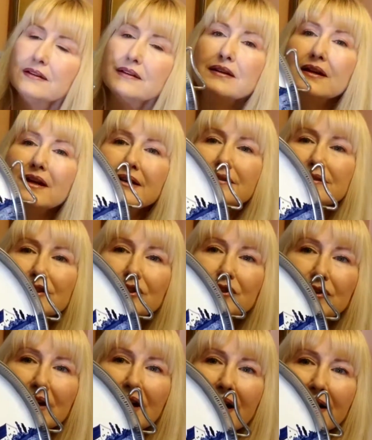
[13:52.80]
It has a
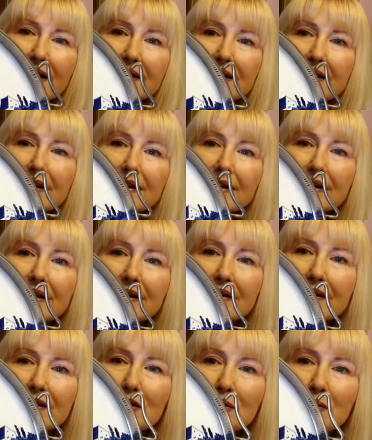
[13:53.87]
crack in it,
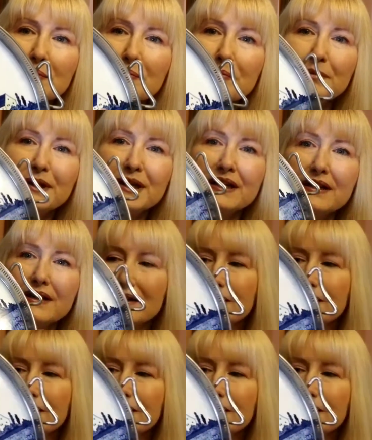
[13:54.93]
but